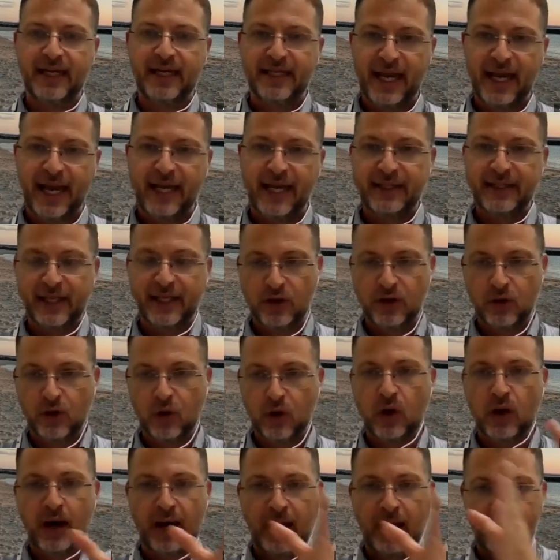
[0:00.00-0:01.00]
And then
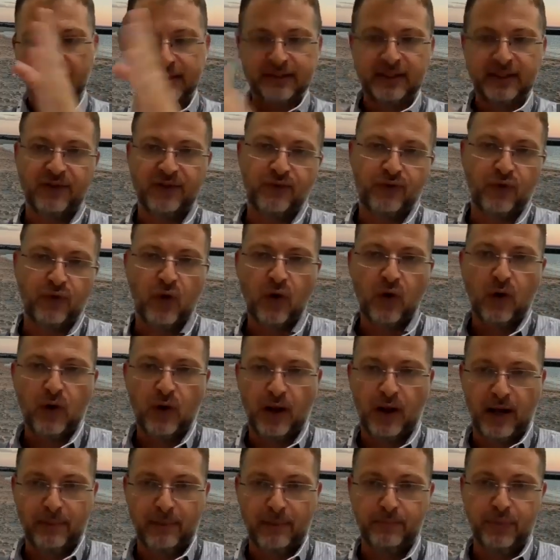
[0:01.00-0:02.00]
again, they go
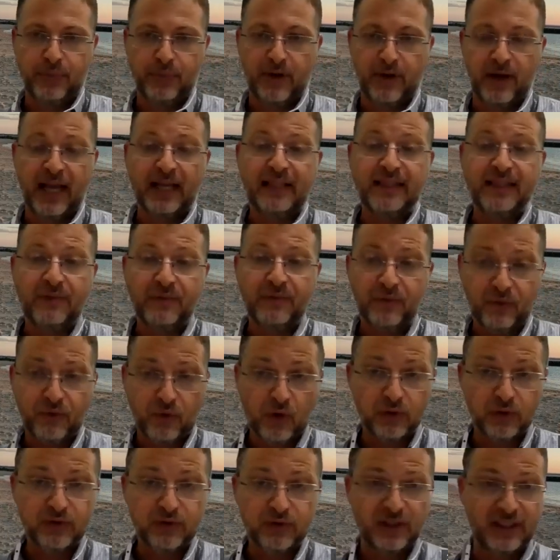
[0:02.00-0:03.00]
under follow-up.
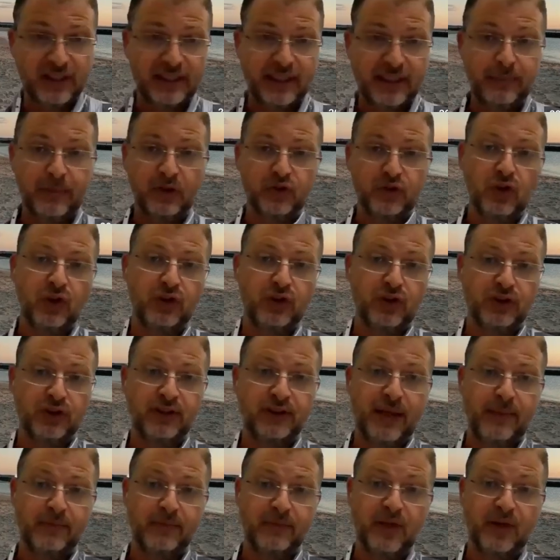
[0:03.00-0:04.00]
And unfortunately,
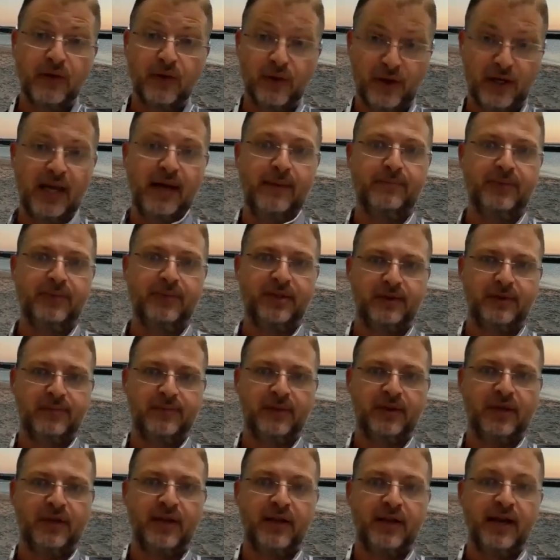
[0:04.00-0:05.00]
the majority of them, they
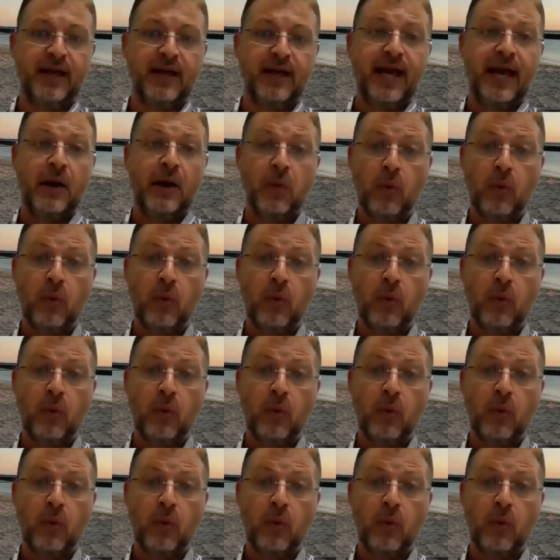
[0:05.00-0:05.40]
relapse.